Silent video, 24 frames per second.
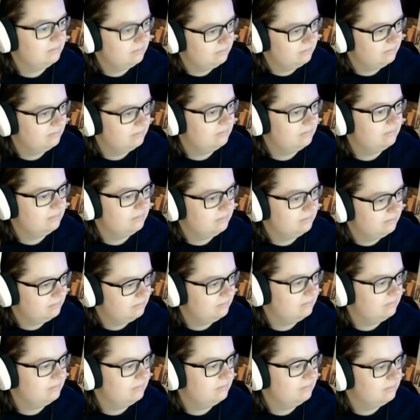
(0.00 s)

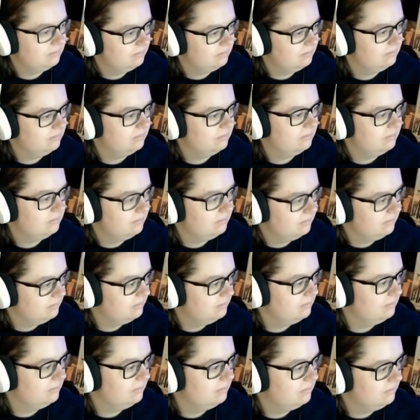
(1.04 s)

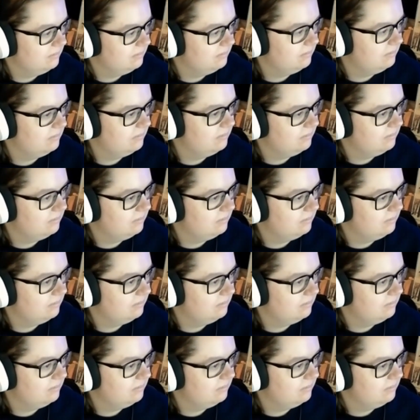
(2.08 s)
[no speech]